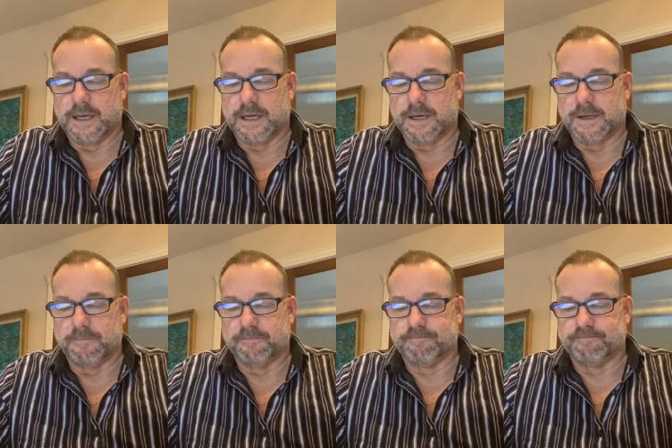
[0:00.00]

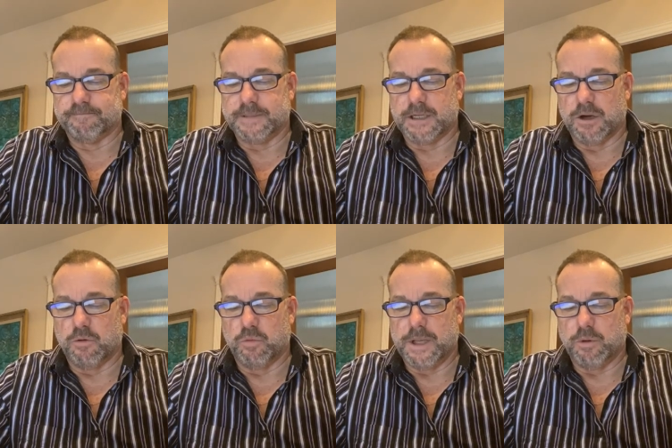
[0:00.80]
um, you
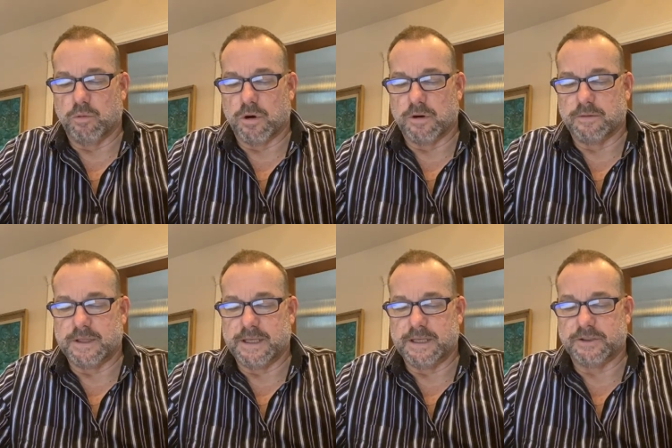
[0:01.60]
know, we were
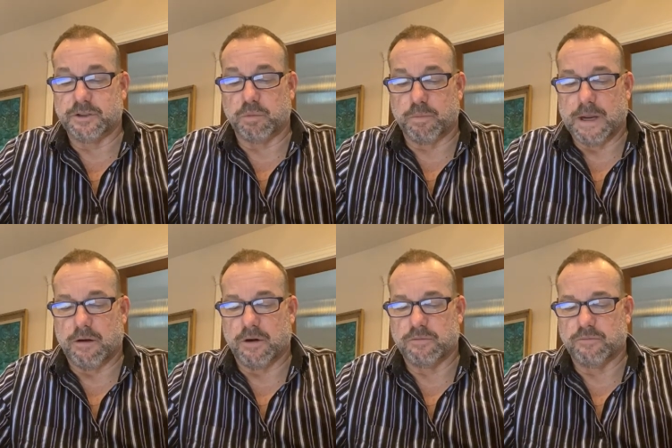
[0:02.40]
the
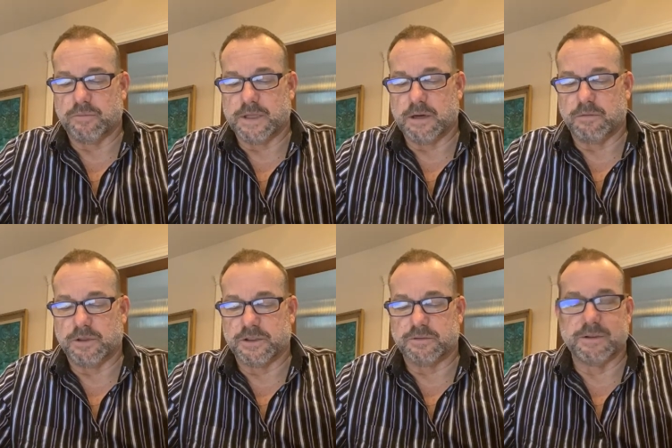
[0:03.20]
superpower. There
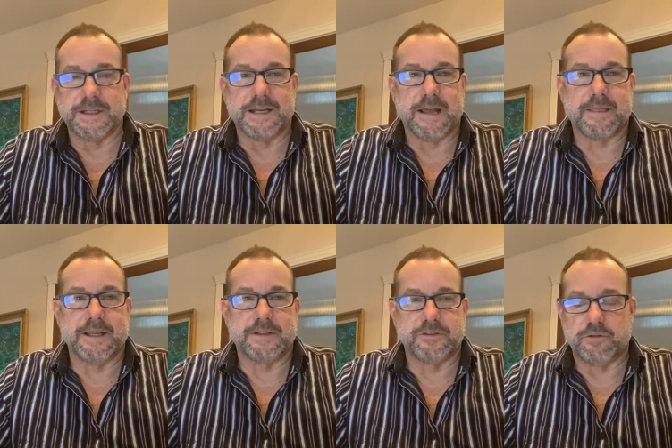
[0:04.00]
was really
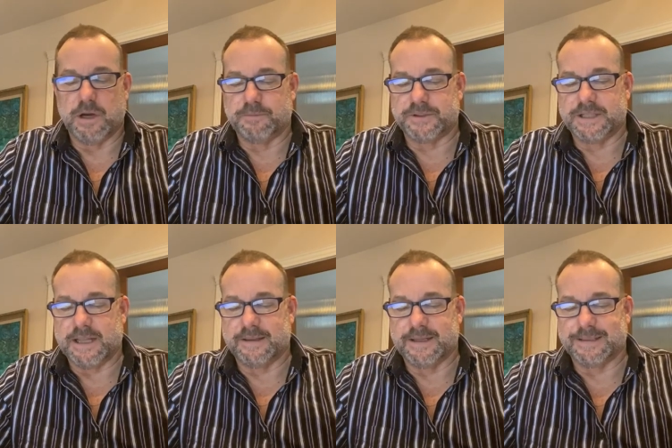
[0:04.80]
nothing to
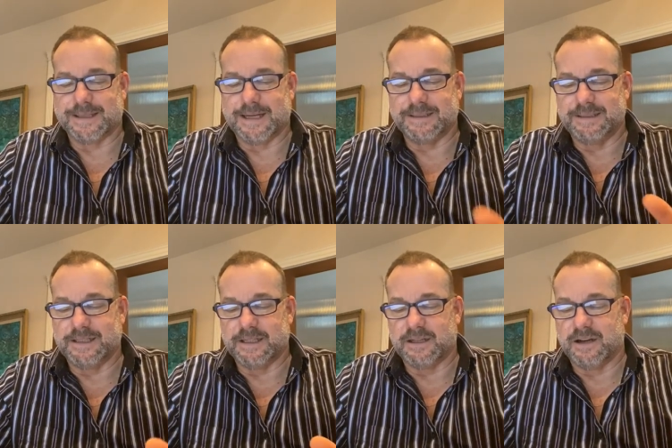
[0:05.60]
upset this
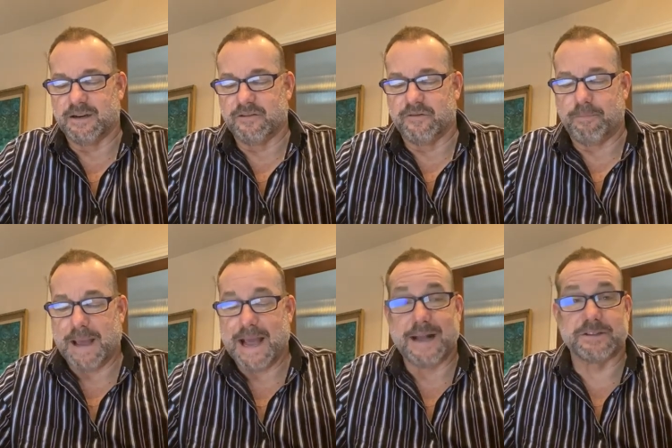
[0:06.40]
idea of
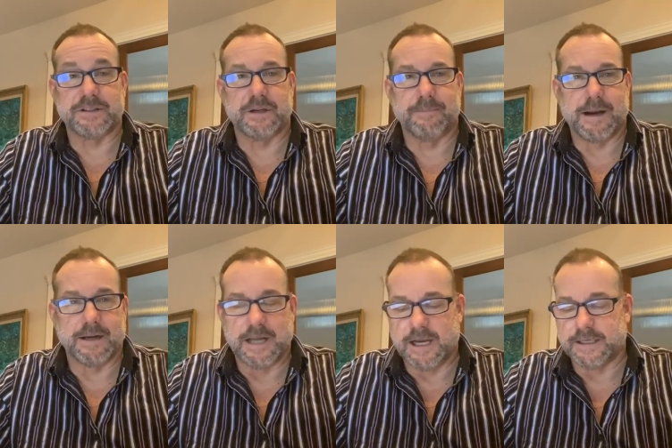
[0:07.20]
Pax
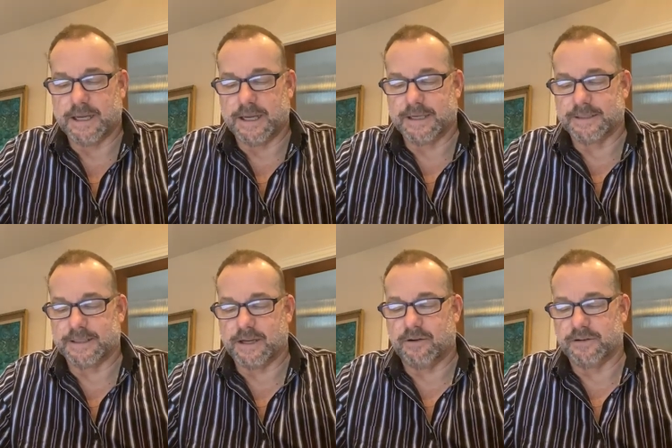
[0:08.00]
Americana, I guess
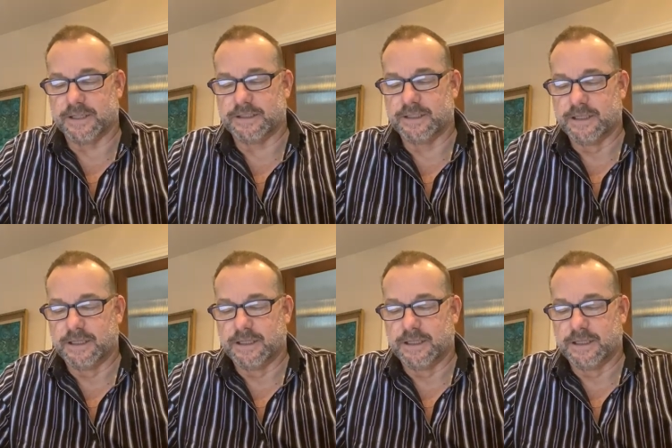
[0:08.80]
they called it.